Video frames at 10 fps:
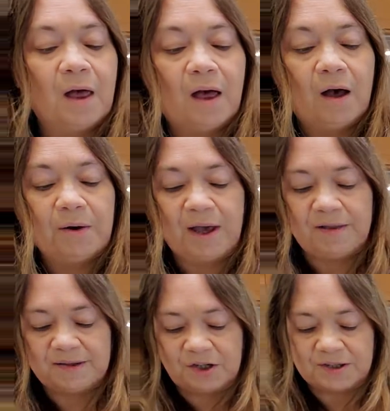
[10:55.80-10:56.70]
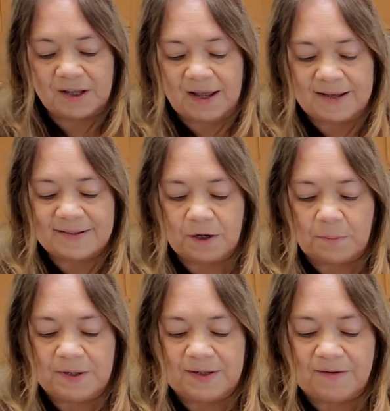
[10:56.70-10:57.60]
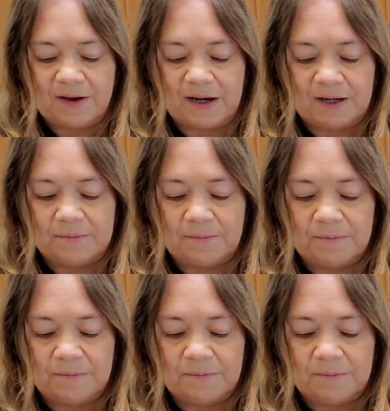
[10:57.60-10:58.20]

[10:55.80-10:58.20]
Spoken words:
Okay, this is just the last little piece of onion.